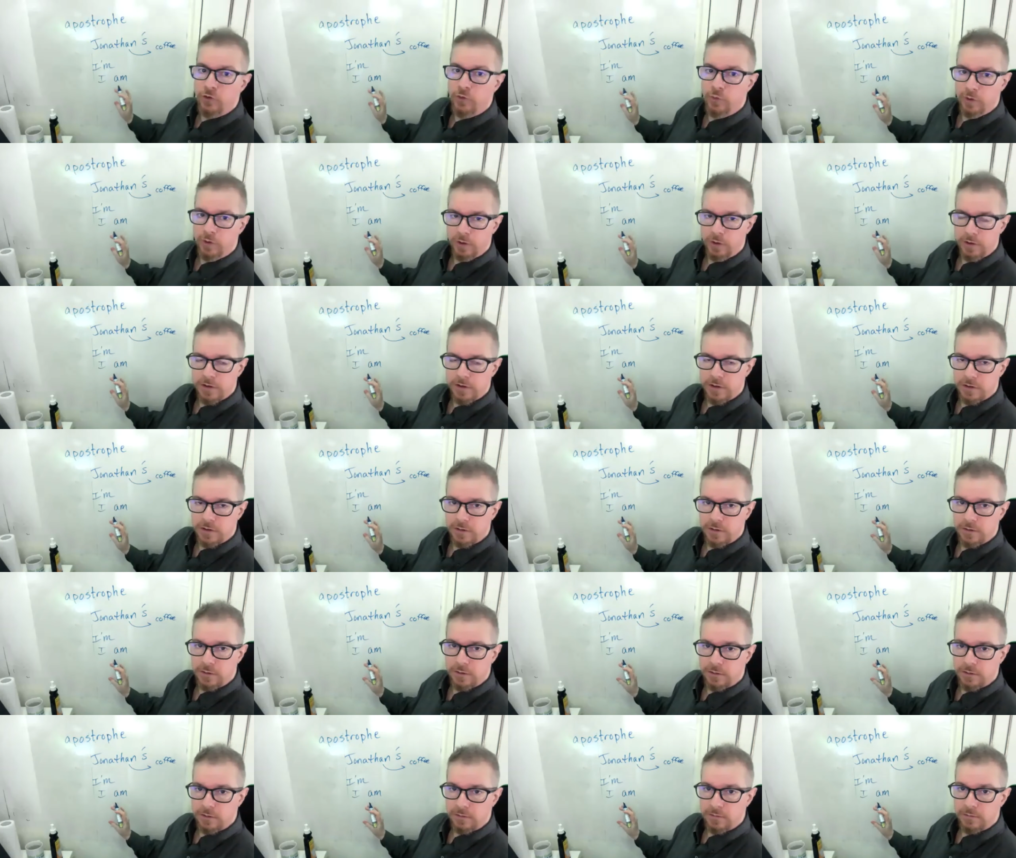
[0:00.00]
words,
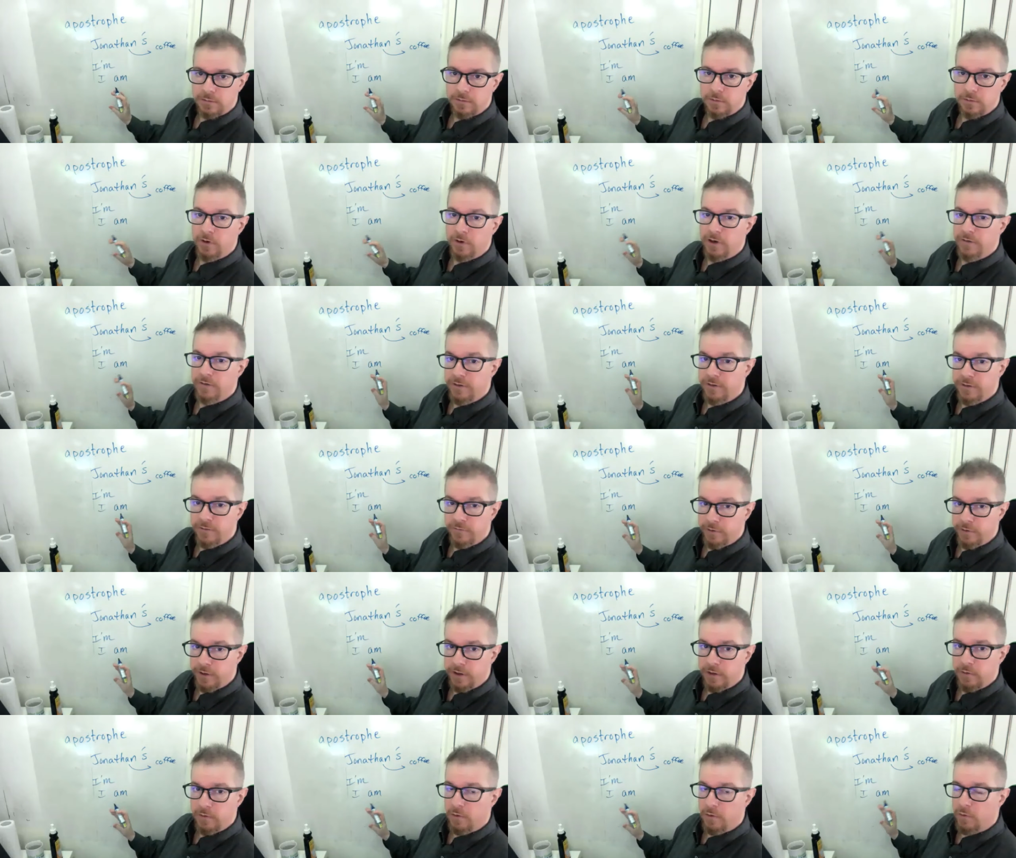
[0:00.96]
or even
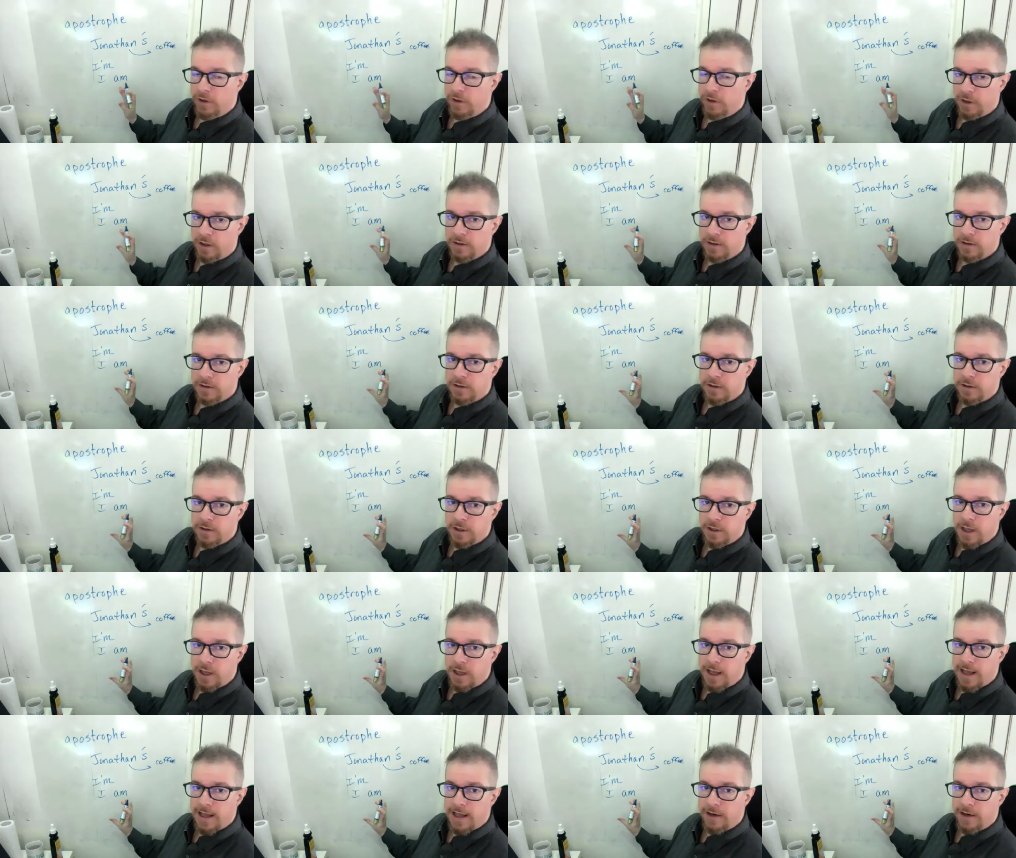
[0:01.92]
three, or whatnot,
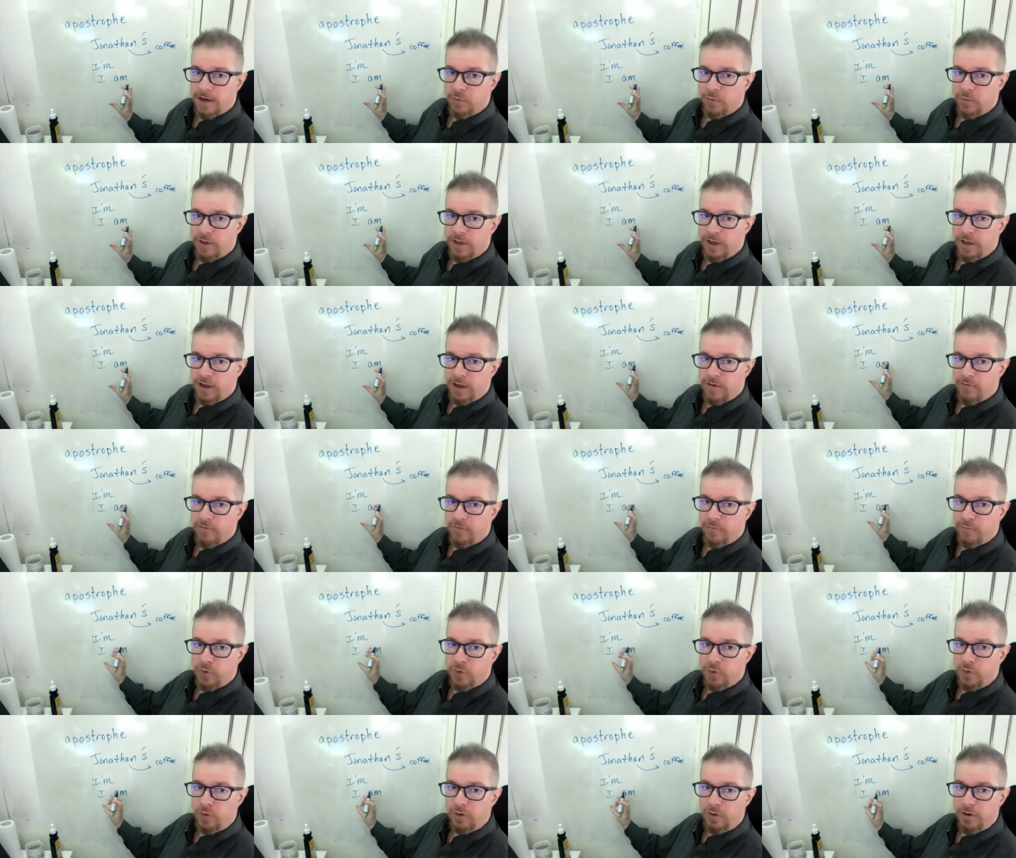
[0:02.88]
and we have
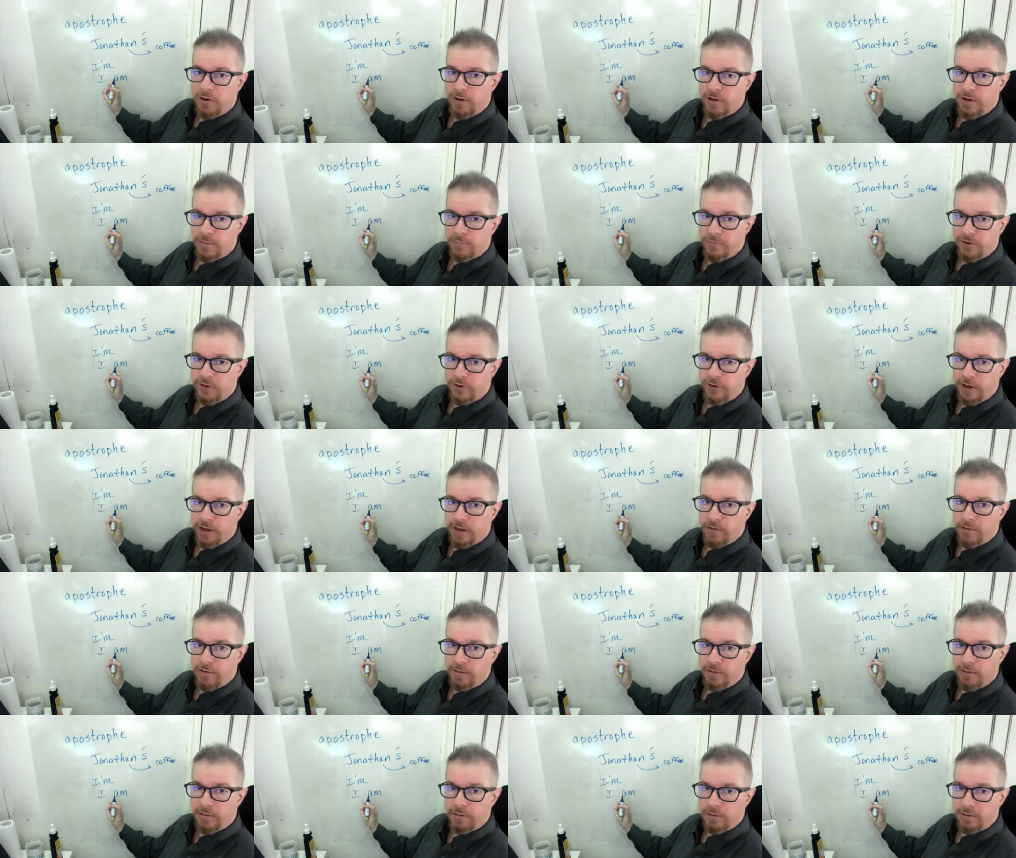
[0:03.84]
pulled them
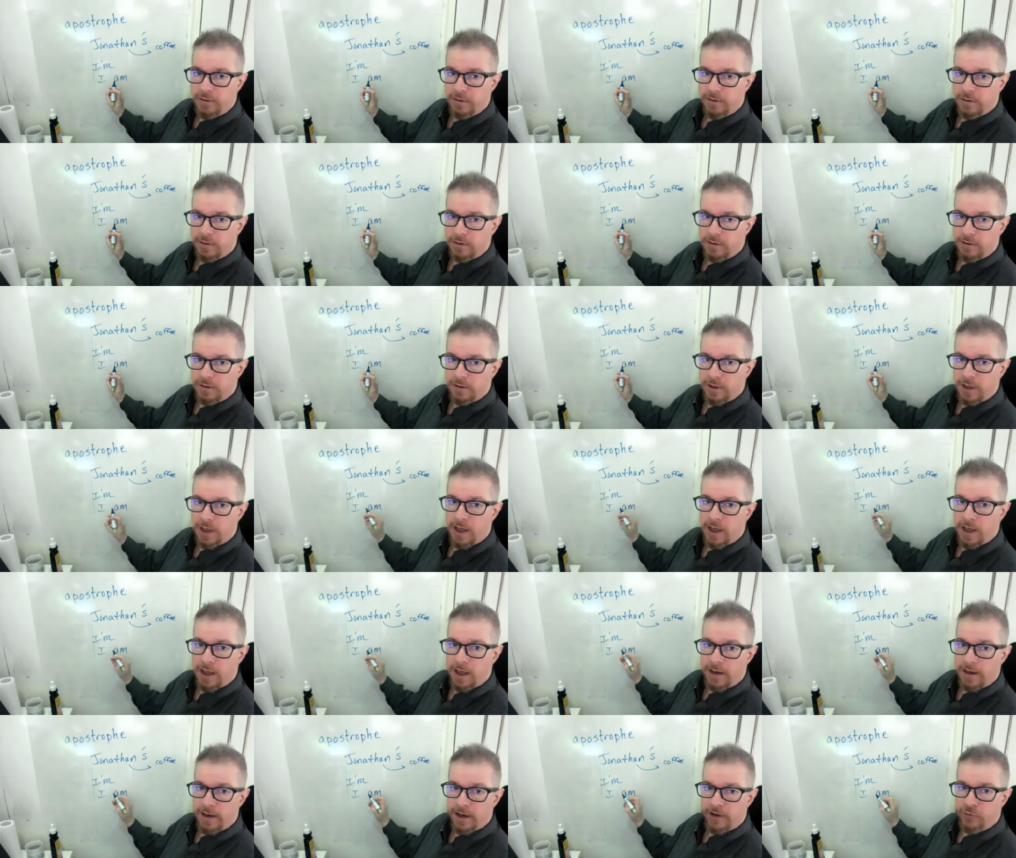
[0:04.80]
together,
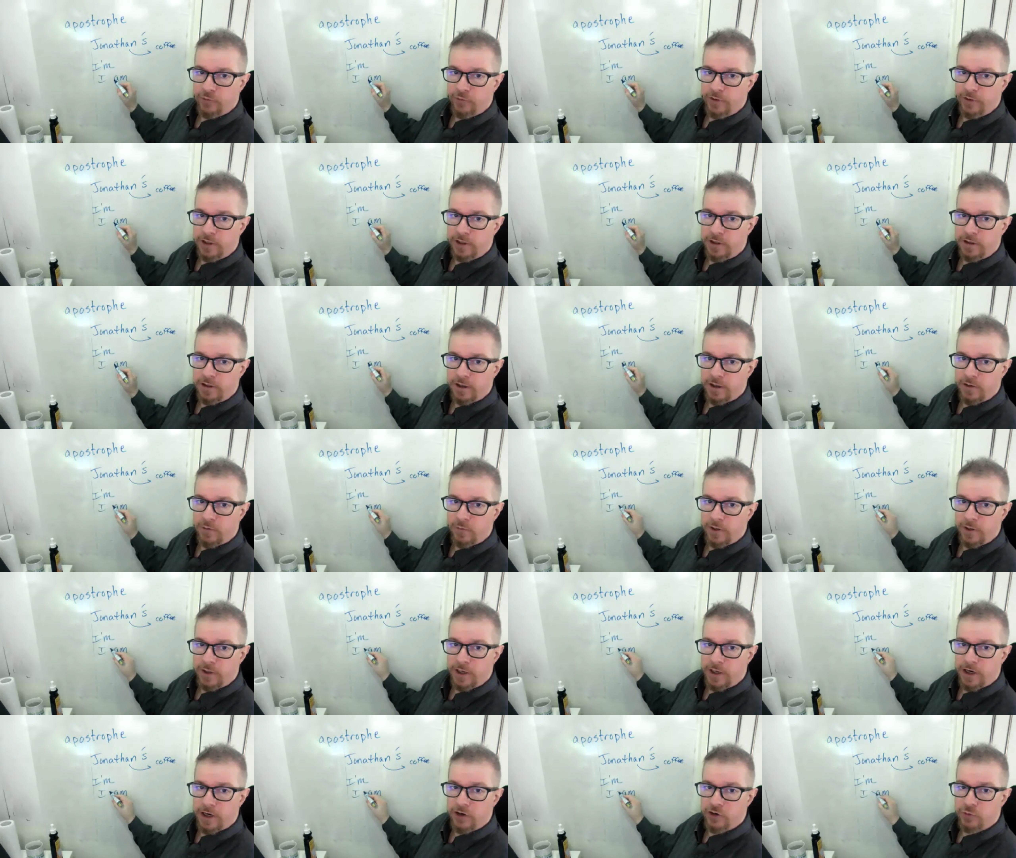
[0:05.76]
and as we did that,
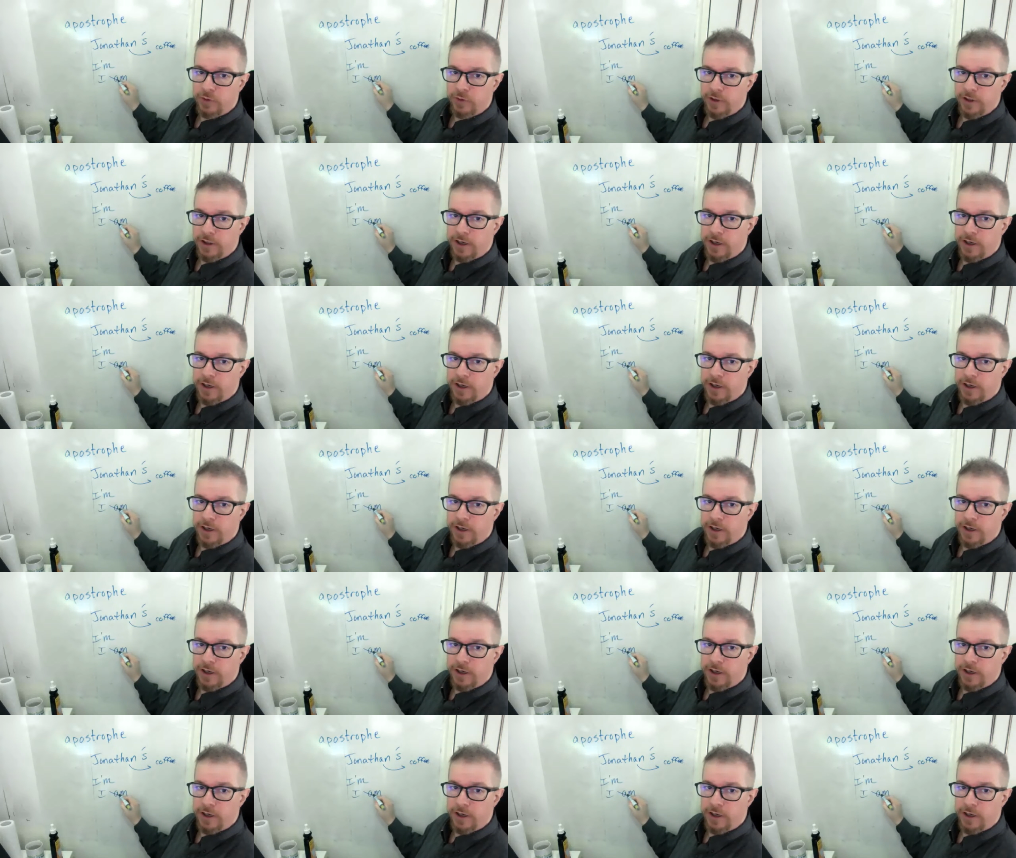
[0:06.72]
we actually